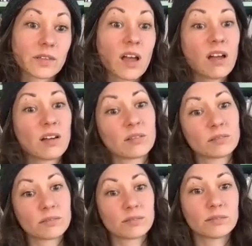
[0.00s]
Oh.
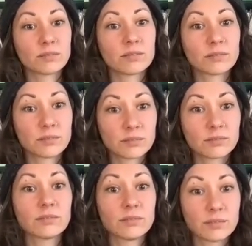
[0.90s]

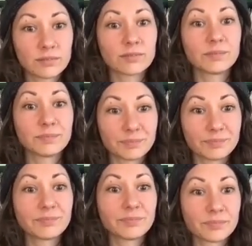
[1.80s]
Yeah, I got a nice
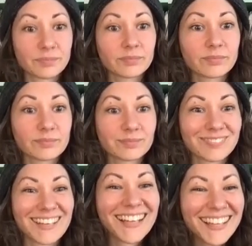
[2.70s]
haircut there actually.
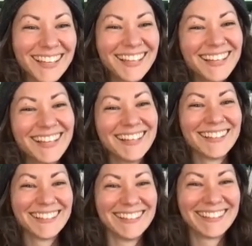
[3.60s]
I
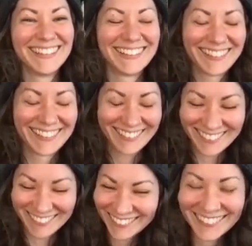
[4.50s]
remember that. Back of the
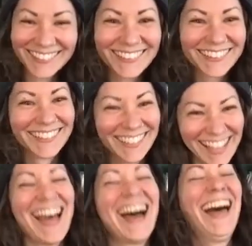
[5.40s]
haircut. Yeah.
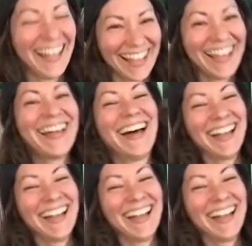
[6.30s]
Oh yeah.